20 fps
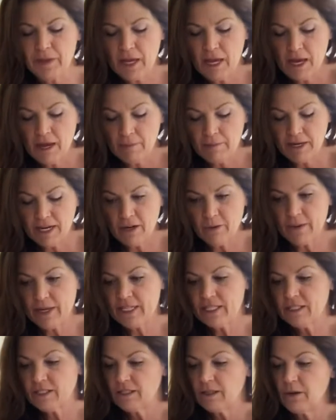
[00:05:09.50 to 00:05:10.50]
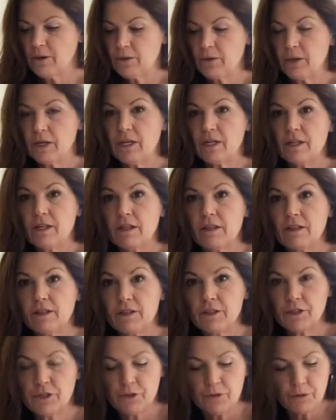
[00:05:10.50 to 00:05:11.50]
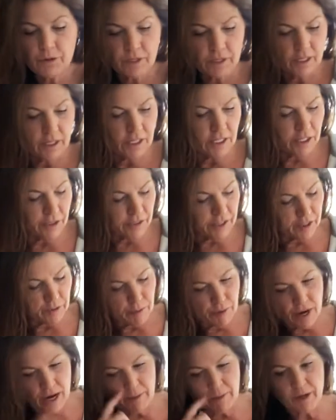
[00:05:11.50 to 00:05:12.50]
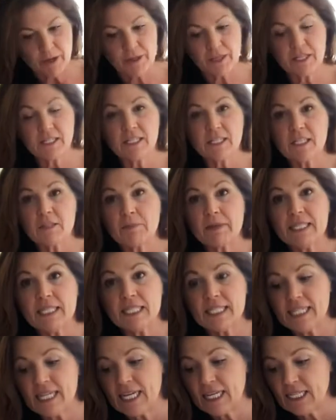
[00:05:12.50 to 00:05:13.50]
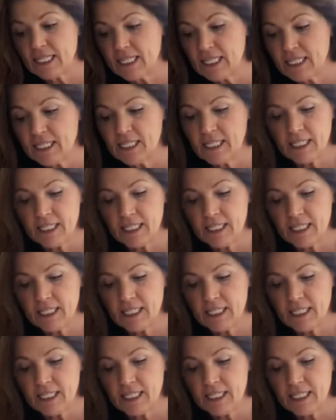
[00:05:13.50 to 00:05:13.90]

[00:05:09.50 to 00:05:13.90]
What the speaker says: But anyway, so use the interior primer. This has been sanded,